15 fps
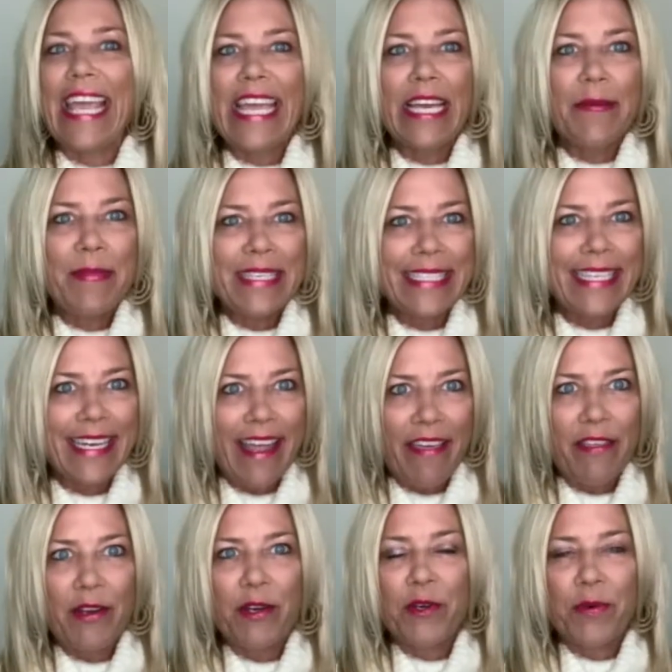Gingham is
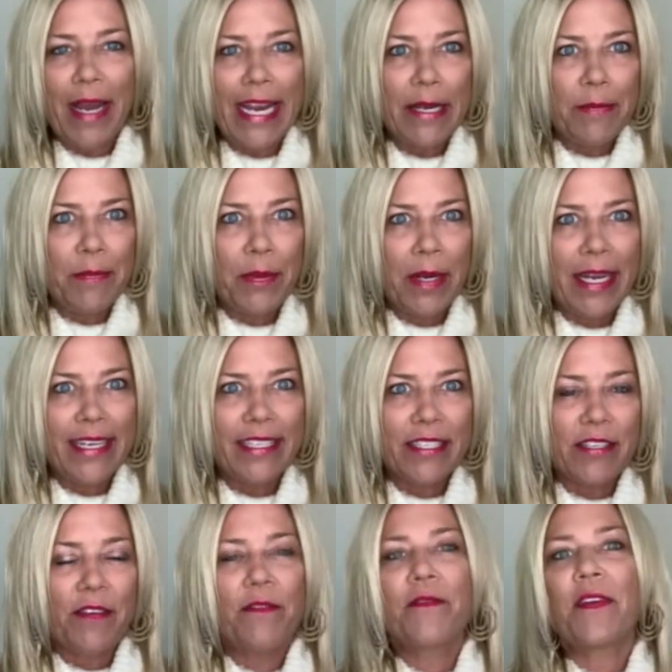another great print
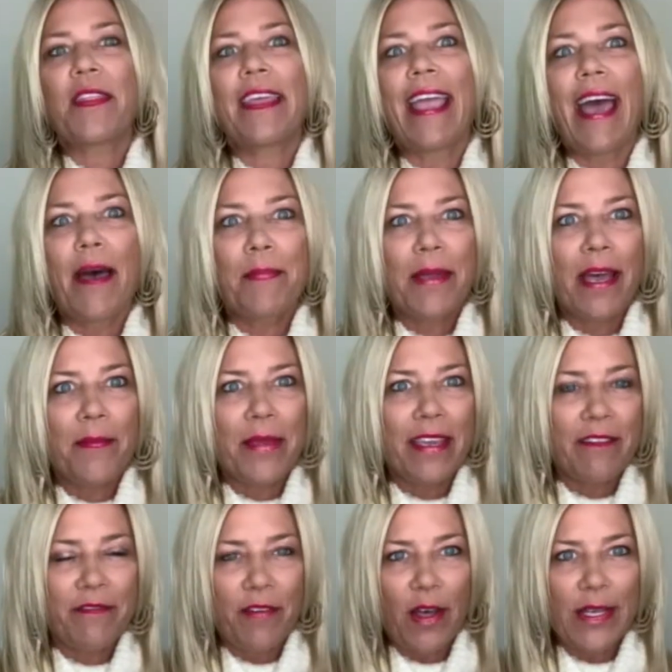for the upcoming
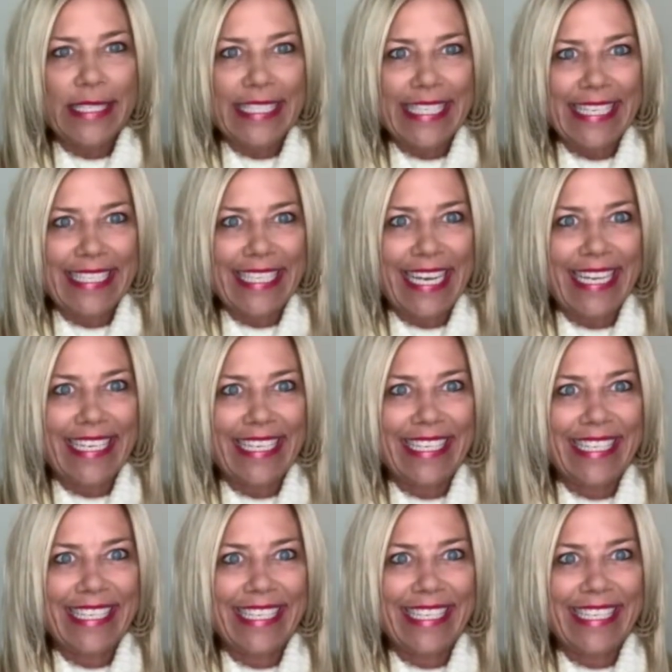fall season.